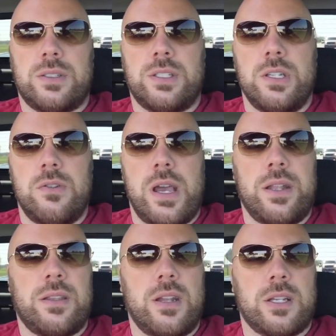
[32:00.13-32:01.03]
see you
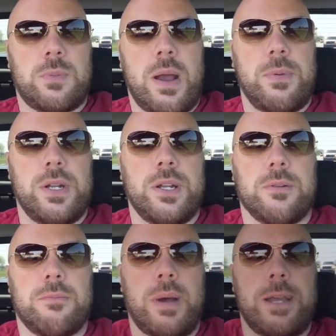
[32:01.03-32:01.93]
at the next property here.
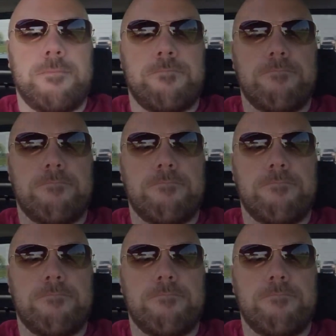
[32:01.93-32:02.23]
Bye.